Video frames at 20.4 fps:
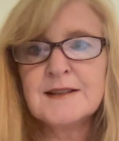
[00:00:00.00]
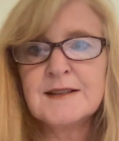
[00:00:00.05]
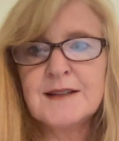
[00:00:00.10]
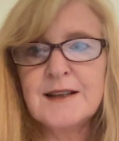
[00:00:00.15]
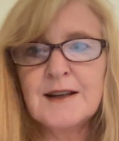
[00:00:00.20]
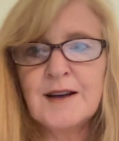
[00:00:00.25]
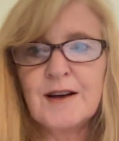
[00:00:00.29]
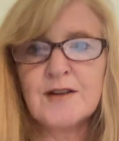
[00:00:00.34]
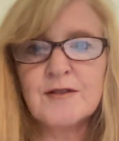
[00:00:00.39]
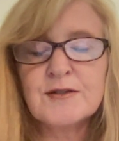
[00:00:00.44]

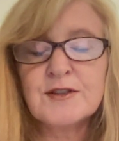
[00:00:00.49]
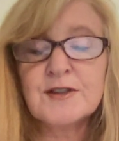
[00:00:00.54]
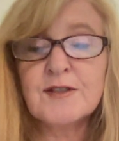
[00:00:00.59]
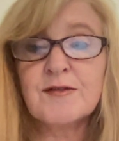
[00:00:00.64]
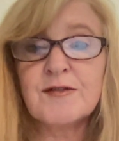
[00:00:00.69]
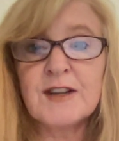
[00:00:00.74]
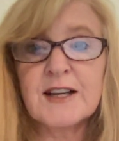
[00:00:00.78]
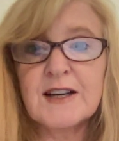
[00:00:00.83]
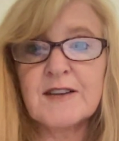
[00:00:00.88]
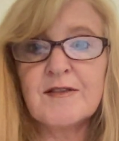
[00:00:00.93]
the
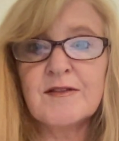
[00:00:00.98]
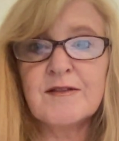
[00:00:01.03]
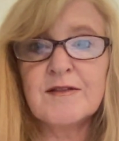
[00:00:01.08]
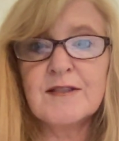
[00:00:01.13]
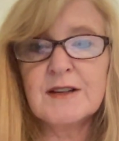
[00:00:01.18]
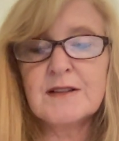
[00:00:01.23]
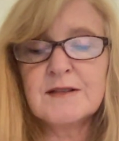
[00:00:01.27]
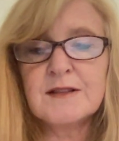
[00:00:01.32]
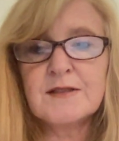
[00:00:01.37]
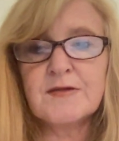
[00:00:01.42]
flick
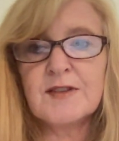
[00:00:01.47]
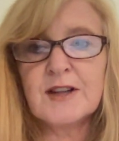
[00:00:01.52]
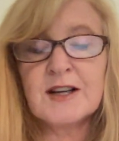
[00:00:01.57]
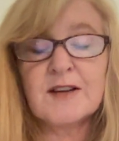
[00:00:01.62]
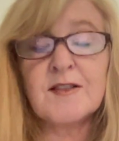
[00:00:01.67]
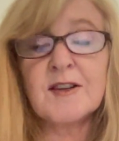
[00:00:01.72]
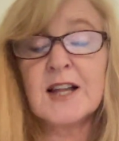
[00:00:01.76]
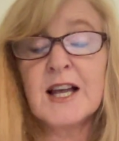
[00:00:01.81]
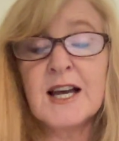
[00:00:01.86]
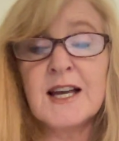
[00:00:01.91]
of
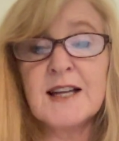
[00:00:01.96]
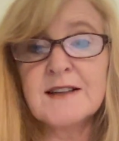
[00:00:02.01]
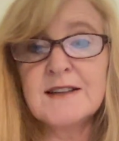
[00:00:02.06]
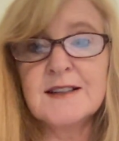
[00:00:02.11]
a light.